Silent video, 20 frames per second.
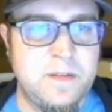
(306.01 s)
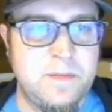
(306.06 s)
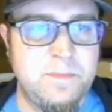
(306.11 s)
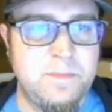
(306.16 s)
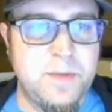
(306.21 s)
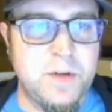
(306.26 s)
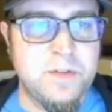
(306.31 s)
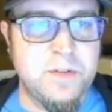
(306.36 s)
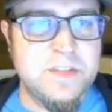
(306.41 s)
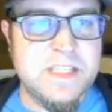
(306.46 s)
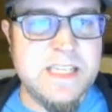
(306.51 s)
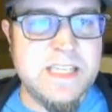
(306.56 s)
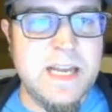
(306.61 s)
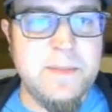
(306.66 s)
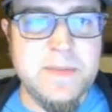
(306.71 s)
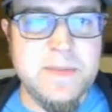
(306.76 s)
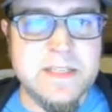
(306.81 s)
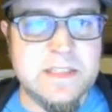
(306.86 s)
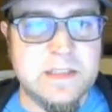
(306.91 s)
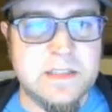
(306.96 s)
Build
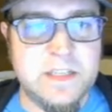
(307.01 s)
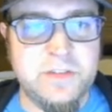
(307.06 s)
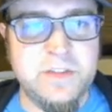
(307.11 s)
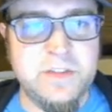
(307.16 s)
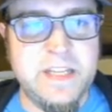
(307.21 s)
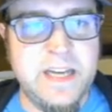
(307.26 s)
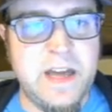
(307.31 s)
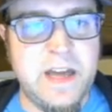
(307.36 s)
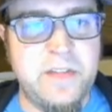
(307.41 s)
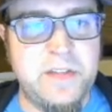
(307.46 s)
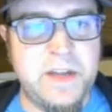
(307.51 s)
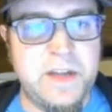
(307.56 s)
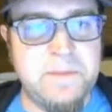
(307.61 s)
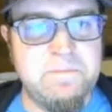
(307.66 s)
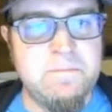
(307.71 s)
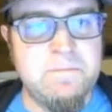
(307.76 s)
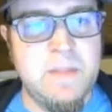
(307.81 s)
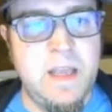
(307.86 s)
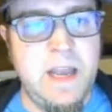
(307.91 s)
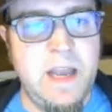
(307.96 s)
step is literally nothing.
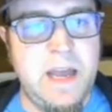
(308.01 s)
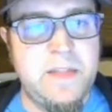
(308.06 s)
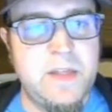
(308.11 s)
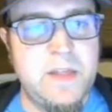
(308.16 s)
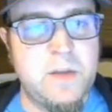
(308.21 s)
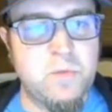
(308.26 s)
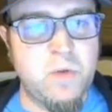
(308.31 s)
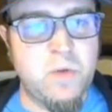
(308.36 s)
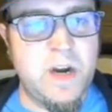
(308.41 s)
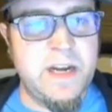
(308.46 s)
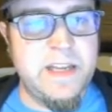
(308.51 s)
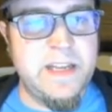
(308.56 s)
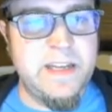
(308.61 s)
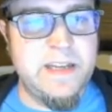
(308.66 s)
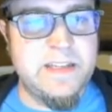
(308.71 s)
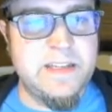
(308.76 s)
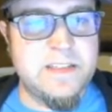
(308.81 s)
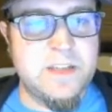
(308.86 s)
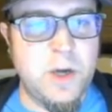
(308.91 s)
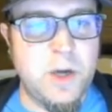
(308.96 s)
And then running
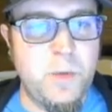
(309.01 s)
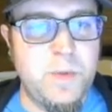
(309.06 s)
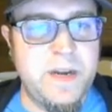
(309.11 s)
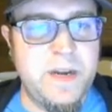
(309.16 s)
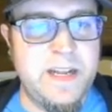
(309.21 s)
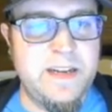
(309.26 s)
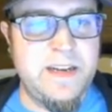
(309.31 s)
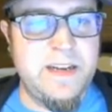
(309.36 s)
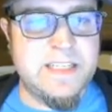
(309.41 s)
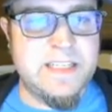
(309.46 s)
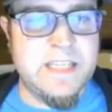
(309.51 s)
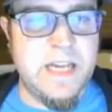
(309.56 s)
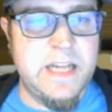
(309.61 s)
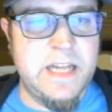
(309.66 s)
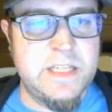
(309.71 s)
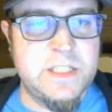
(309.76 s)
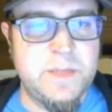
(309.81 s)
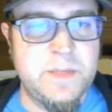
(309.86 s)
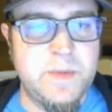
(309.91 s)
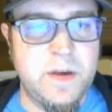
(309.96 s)
is open
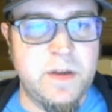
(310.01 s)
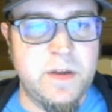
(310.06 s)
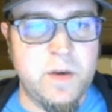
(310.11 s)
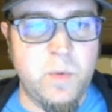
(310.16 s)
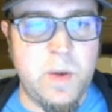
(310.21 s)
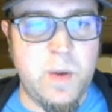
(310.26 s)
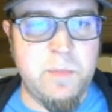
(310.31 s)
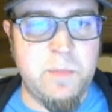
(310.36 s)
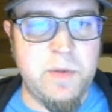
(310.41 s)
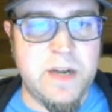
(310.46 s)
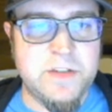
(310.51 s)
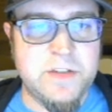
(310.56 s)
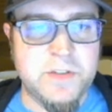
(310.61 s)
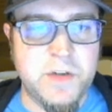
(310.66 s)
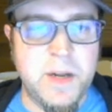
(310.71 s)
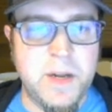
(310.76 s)
index.html on a web browser.